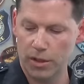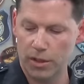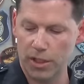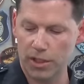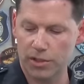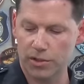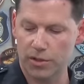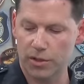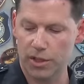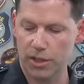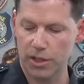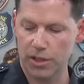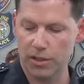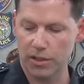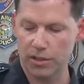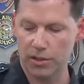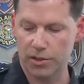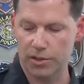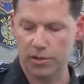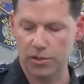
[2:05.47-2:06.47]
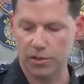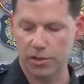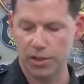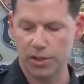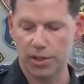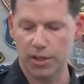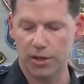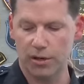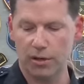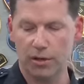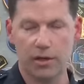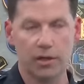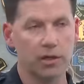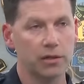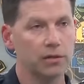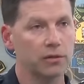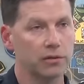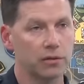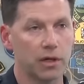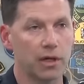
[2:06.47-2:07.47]
Yesterday, a search of the
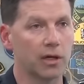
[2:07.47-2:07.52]
area,